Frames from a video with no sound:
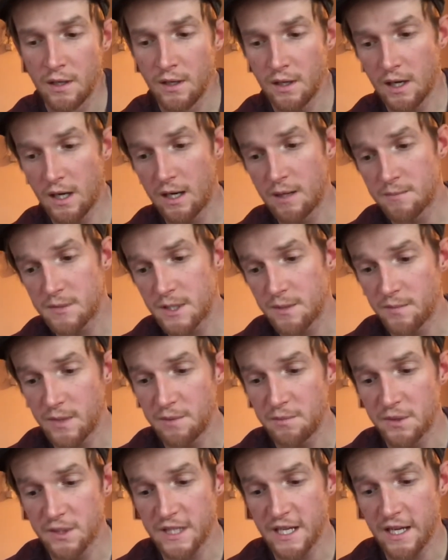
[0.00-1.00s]
Some
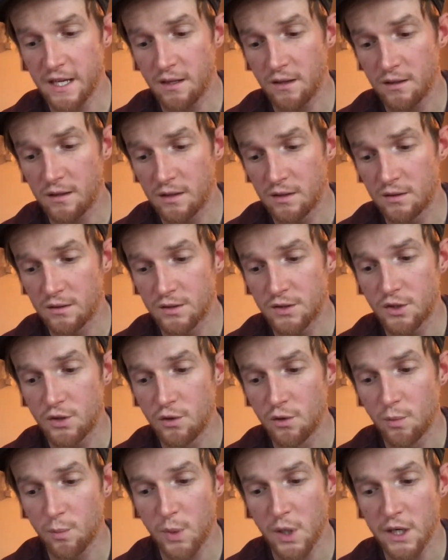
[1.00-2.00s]
people take a little
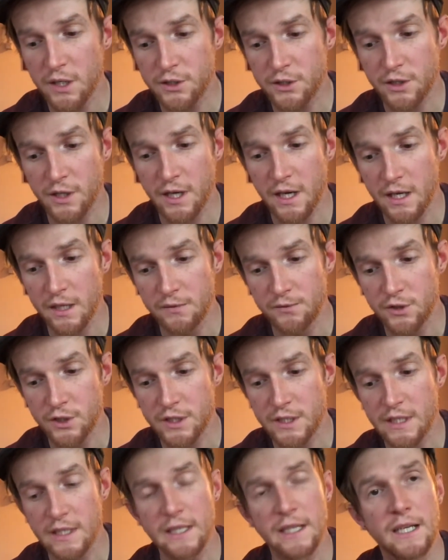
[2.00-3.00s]
toothbrush and kind of
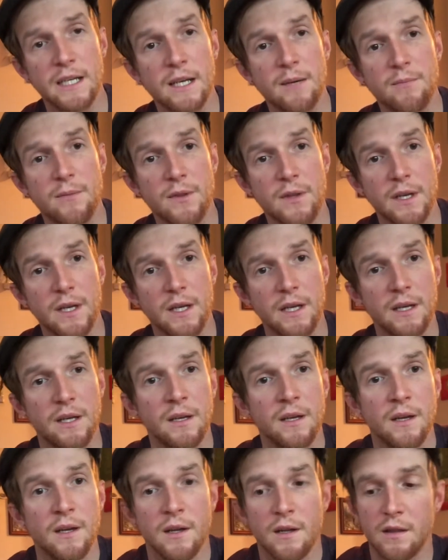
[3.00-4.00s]
just clean up the
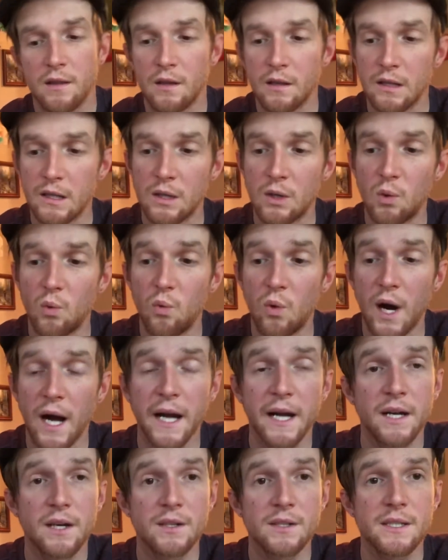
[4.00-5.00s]
little
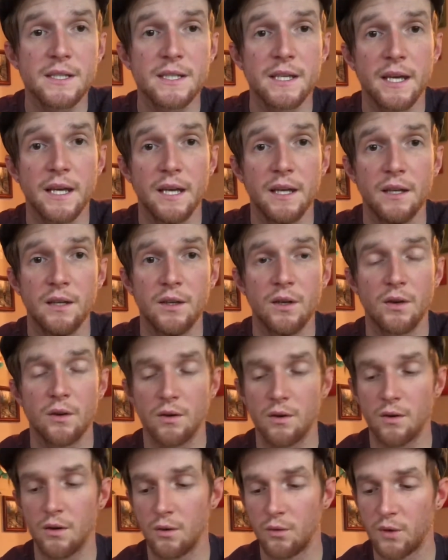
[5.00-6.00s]
wires in
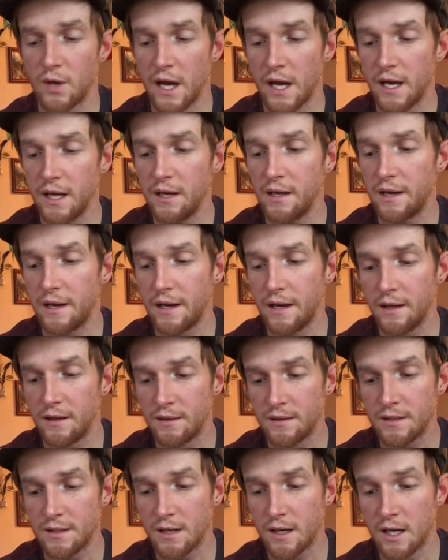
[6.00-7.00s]
your array,
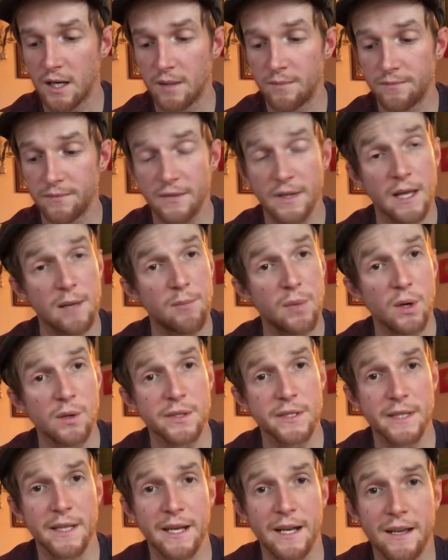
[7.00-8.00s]
and they
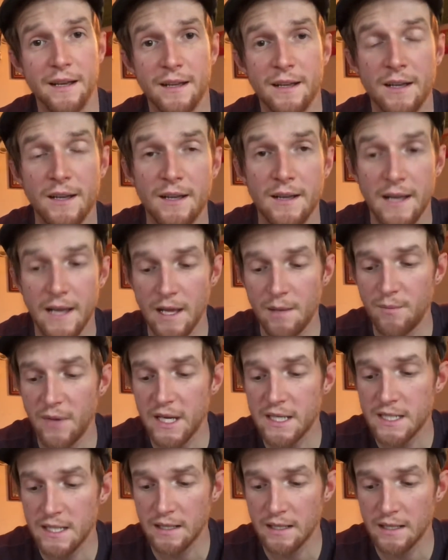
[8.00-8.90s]
boast that it makes